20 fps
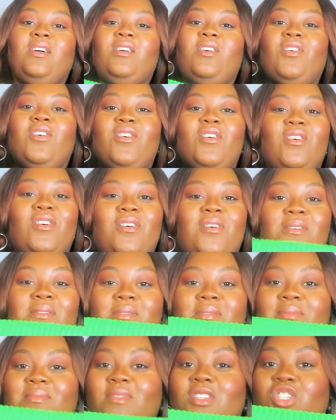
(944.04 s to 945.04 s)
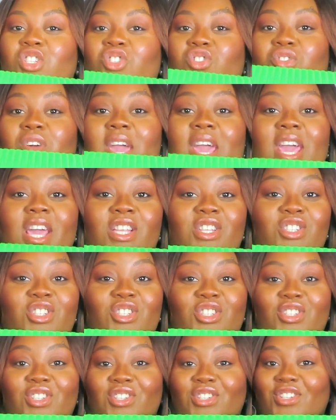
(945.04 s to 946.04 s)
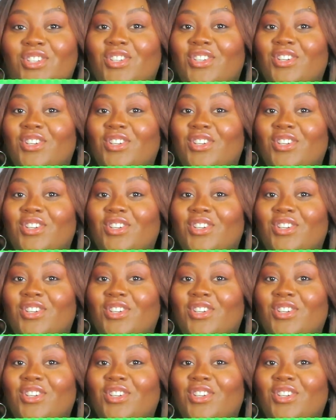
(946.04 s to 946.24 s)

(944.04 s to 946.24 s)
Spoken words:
girl, stretch.